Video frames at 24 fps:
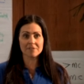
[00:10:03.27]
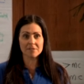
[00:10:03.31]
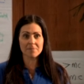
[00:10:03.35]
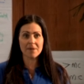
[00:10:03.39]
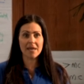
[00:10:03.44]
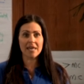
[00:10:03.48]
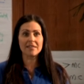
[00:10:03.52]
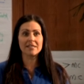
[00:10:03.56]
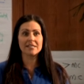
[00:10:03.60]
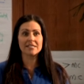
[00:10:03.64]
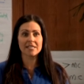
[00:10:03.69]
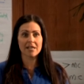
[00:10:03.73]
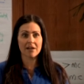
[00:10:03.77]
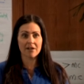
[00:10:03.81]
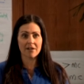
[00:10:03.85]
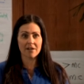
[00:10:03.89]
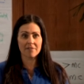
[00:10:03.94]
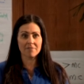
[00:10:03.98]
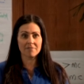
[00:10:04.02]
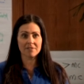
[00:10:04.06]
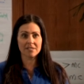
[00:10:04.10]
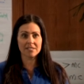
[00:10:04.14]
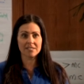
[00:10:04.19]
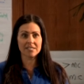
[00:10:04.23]
to pay the tariff,
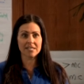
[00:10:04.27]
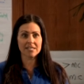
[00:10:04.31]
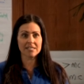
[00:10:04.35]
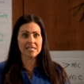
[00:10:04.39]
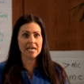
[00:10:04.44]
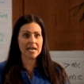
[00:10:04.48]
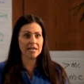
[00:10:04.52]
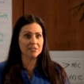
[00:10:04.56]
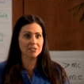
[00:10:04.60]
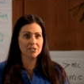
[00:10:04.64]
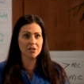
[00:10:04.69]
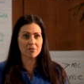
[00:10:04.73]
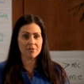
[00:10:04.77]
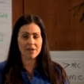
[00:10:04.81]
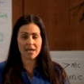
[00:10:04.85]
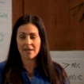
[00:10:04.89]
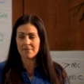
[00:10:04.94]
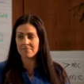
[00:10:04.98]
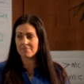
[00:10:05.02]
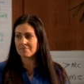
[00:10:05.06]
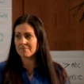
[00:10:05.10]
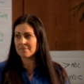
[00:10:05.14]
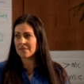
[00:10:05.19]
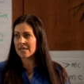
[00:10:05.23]
the tic-tac-toe game.
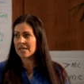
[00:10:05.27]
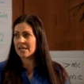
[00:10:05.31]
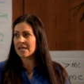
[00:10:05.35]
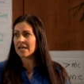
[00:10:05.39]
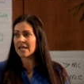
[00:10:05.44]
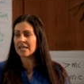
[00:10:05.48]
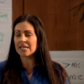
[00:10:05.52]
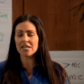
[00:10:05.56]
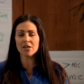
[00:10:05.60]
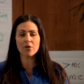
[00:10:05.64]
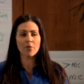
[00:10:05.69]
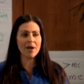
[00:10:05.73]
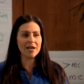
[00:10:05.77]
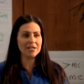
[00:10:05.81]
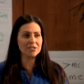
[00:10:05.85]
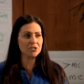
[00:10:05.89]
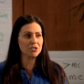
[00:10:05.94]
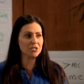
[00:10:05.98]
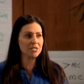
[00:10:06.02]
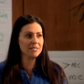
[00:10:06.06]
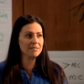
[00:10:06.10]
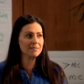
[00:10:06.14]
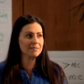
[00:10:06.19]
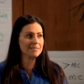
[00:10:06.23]
Any
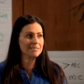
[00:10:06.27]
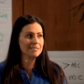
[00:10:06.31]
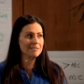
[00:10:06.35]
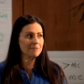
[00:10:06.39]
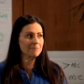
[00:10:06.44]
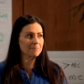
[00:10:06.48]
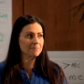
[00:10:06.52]
questions?